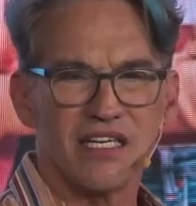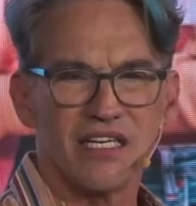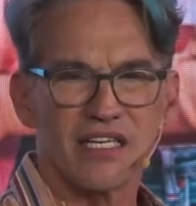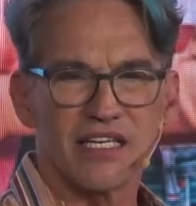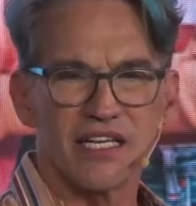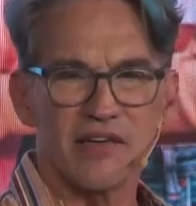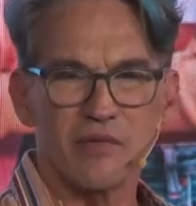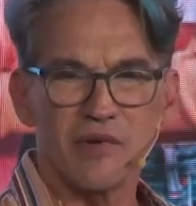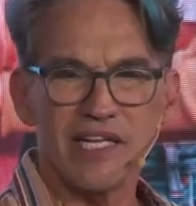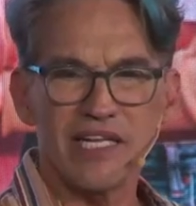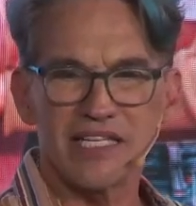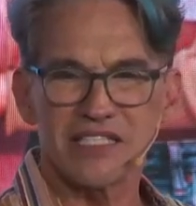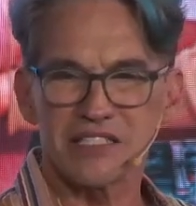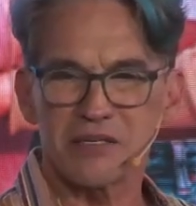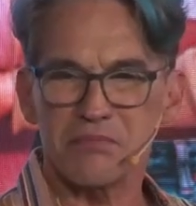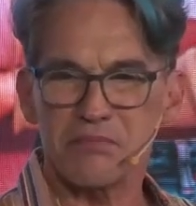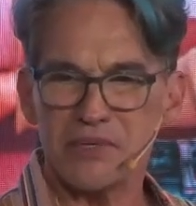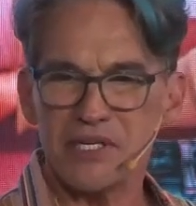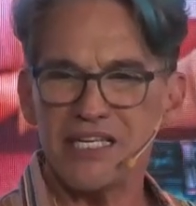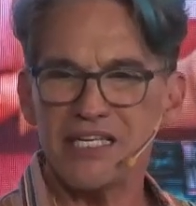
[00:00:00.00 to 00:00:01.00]
Can we as a
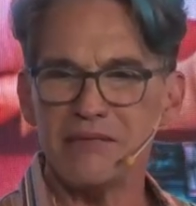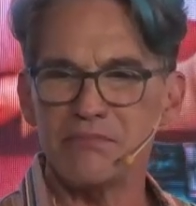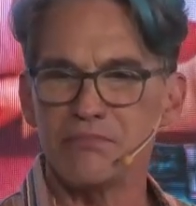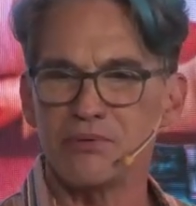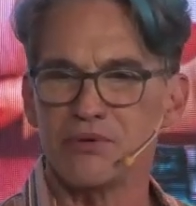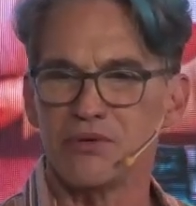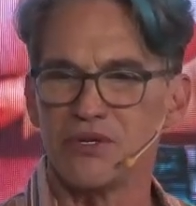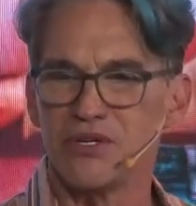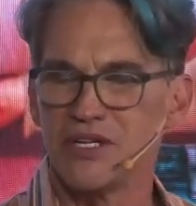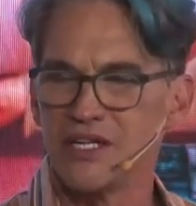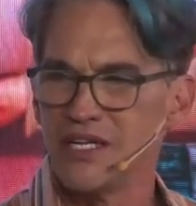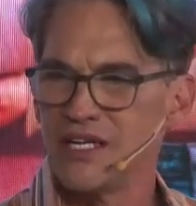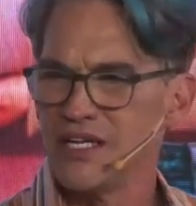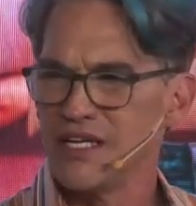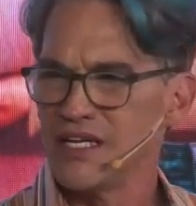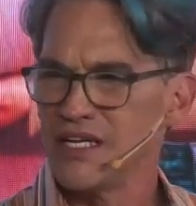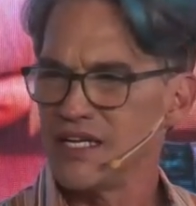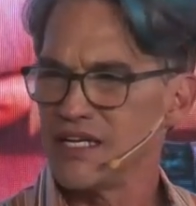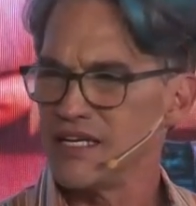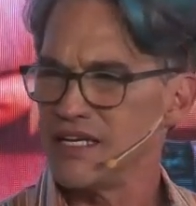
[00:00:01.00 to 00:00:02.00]
people,
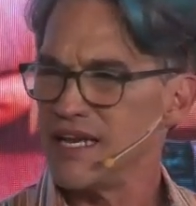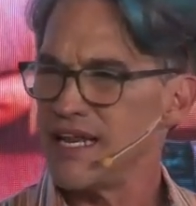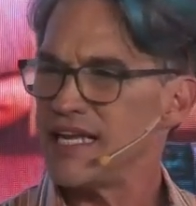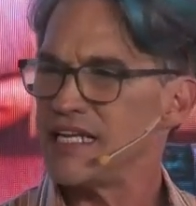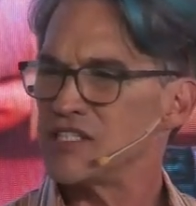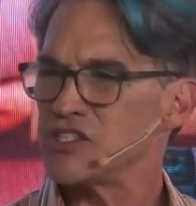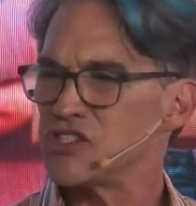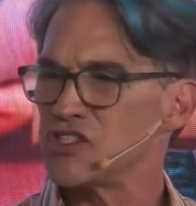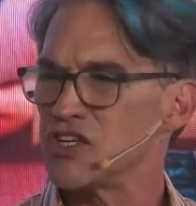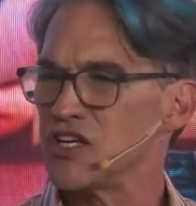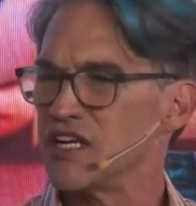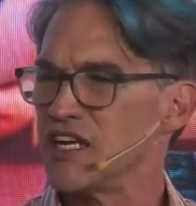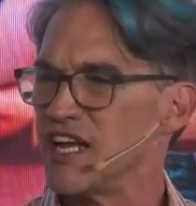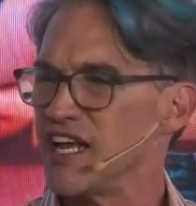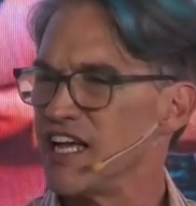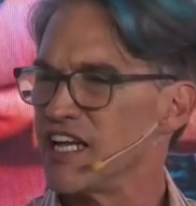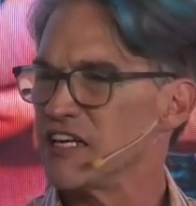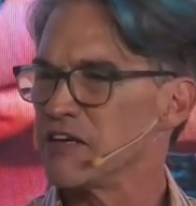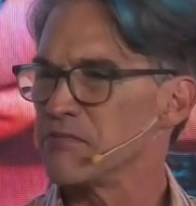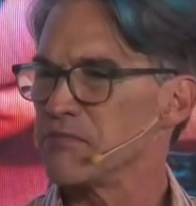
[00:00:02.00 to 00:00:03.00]
a nation,
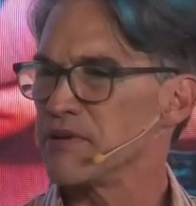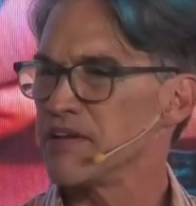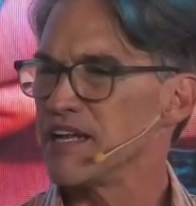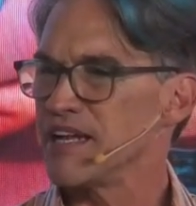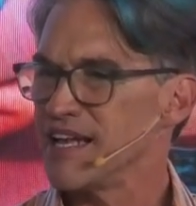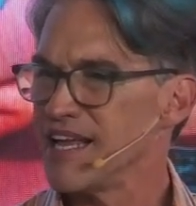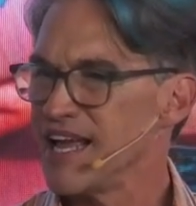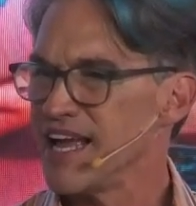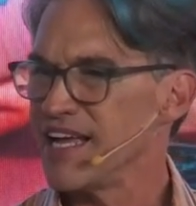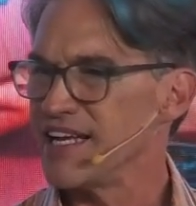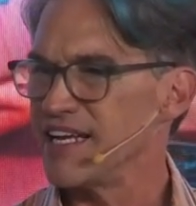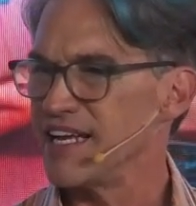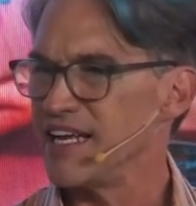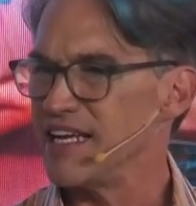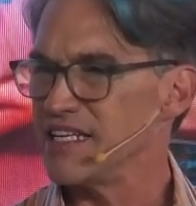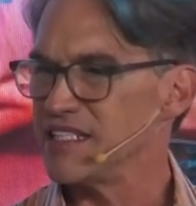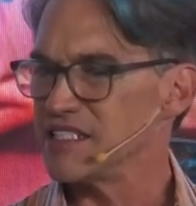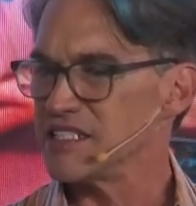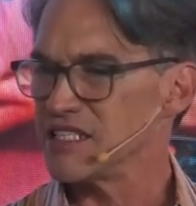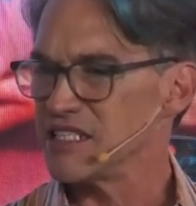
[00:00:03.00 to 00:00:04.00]
and a
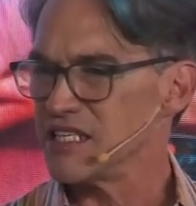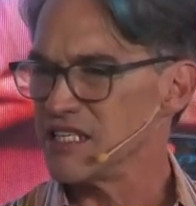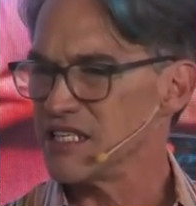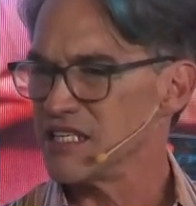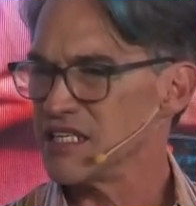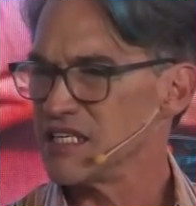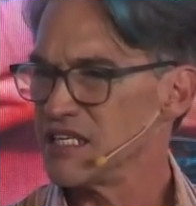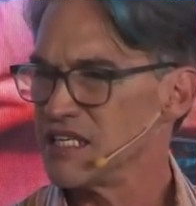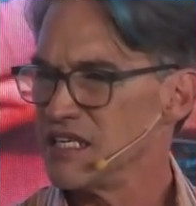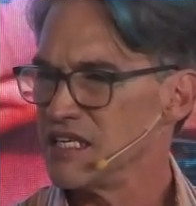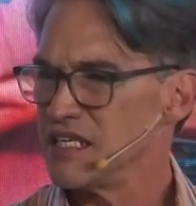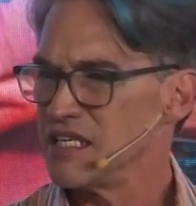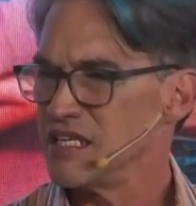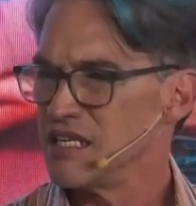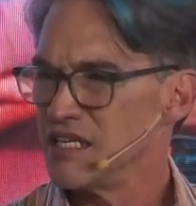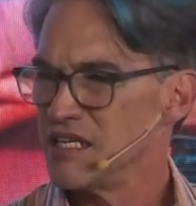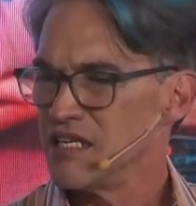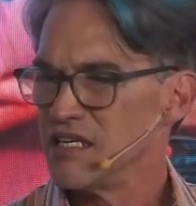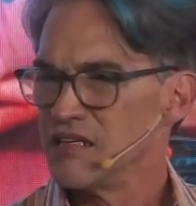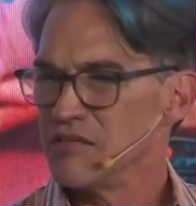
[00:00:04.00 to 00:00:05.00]
planet
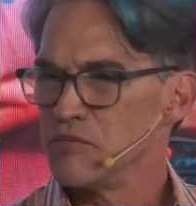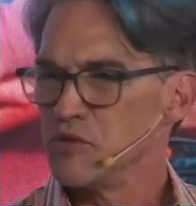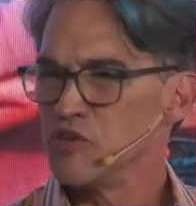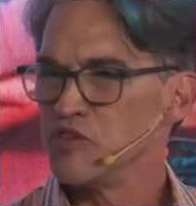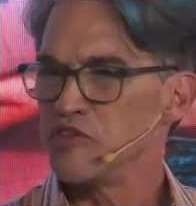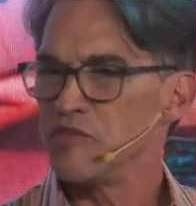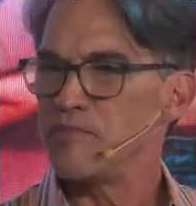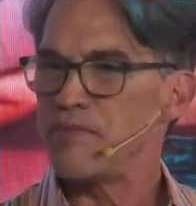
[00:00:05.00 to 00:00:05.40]
move